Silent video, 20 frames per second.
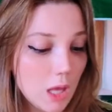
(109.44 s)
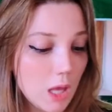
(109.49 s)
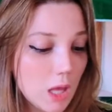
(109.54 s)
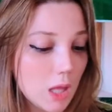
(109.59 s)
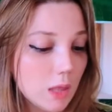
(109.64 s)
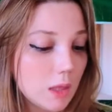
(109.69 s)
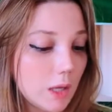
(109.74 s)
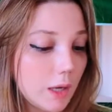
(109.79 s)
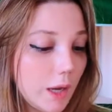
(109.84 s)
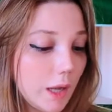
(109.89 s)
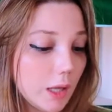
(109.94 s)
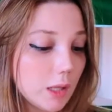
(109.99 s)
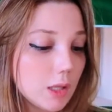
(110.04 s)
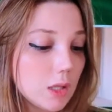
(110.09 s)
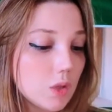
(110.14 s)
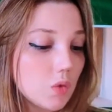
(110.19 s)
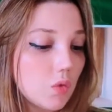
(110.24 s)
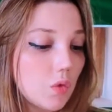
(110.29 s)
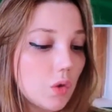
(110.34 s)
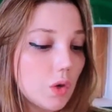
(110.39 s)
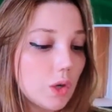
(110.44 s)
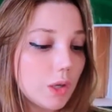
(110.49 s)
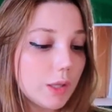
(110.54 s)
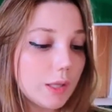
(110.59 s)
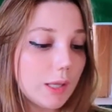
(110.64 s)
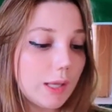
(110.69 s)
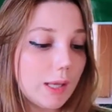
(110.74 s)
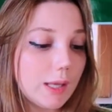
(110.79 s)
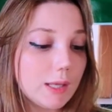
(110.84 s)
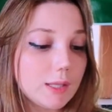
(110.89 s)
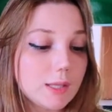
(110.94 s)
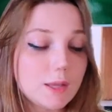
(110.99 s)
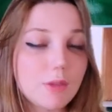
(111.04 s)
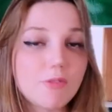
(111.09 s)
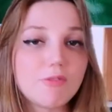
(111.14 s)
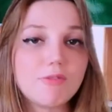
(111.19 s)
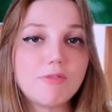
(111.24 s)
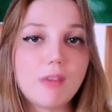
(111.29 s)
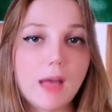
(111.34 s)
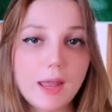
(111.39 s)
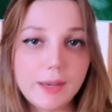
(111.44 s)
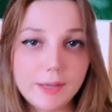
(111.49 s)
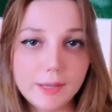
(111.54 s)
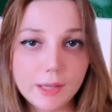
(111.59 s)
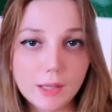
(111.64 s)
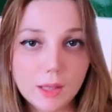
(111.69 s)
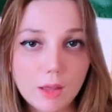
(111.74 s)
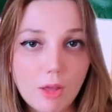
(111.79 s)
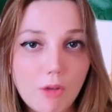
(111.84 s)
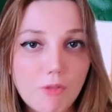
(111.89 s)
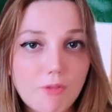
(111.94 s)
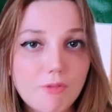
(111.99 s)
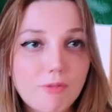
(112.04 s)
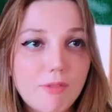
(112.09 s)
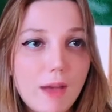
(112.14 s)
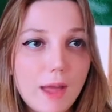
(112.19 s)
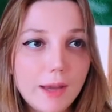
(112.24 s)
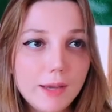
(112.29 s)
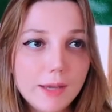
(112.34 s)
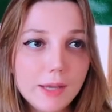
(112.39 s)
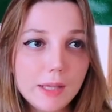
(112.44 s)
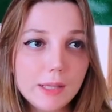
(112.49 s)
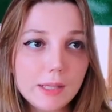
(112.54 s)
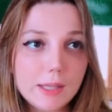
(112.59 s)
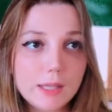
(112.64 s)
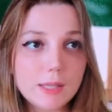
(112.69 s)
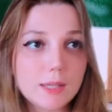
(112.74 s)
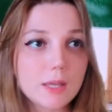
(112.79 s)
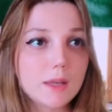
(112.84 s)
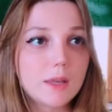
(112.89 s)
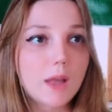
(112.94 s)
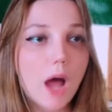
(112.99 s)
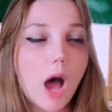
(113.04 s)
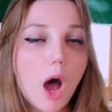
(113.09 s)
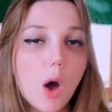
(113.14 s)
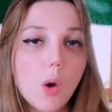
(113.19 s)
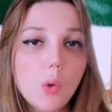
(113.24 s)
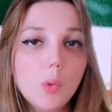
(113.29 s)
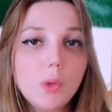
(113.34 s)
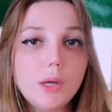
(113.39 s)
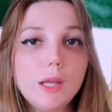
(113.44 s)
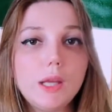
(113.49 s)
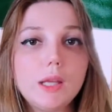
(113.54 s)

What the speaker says: The next word is vandal. Vandal is a noun.